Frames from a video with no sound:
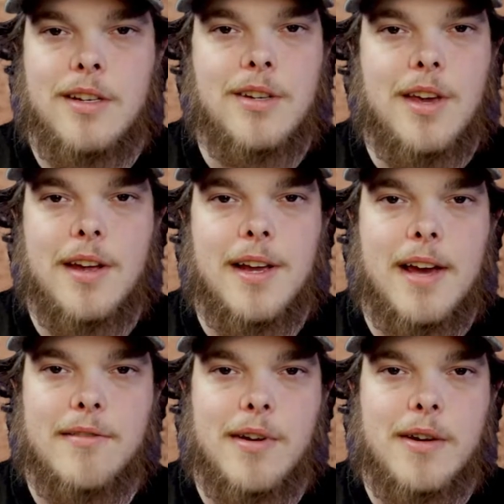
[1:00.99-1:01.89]
And you can't
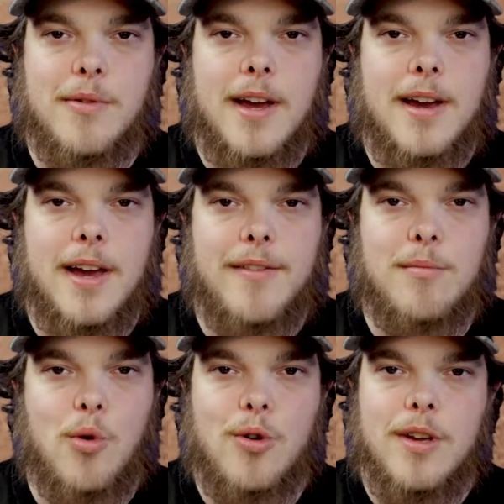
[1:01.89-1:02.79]
have Rick without having
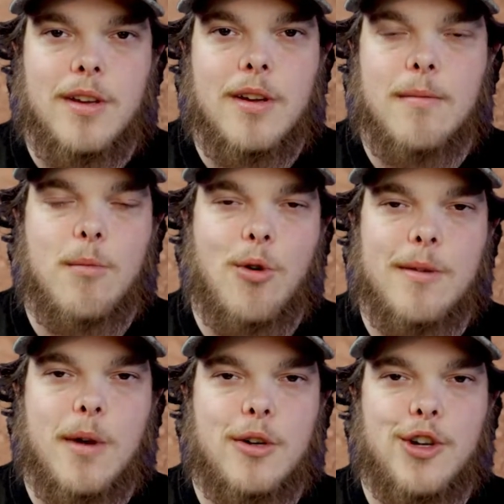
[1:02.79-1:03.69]
Morty. Morty
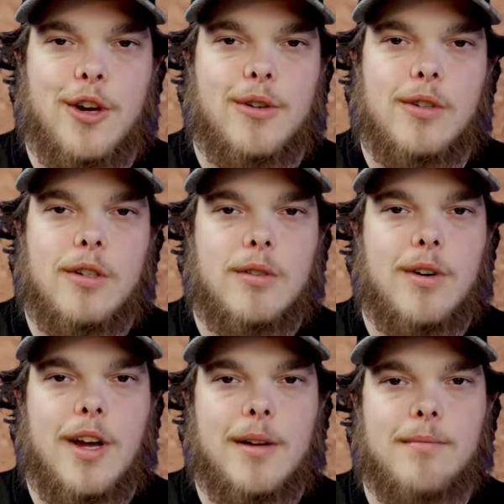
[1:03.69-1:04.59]
Mojo,
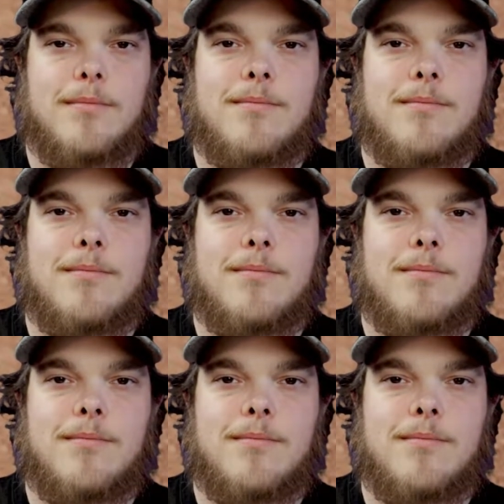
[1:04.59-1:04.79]
what up?